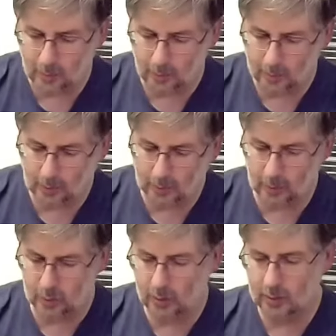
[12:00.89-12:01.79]
looks like
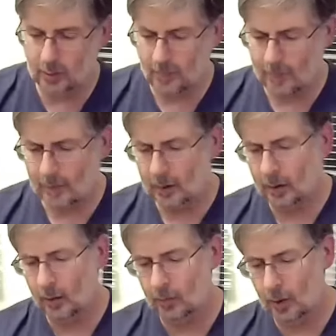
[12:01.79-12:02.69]
it's just
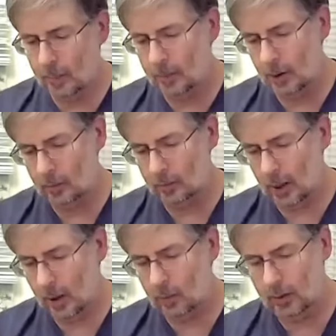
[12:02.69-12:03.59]
rubbed
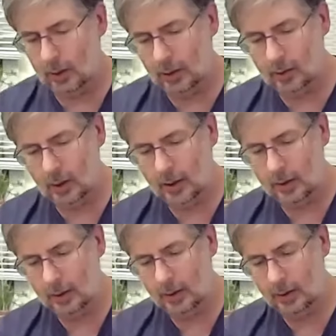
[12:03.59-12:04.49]
around it. It's not
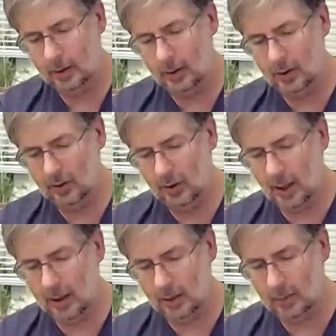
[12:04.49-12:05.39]

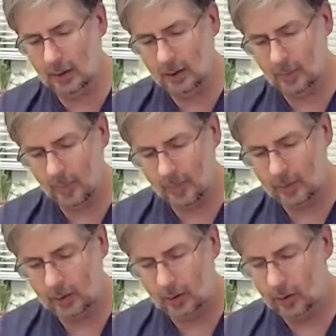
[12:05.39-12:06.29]
inside of it.
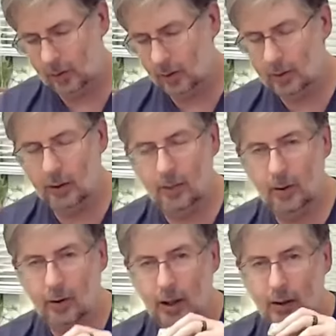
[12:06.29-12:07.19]
So let's give this
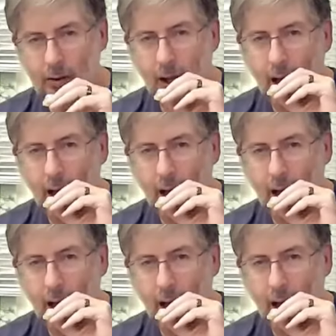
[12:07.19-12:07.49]
a taste.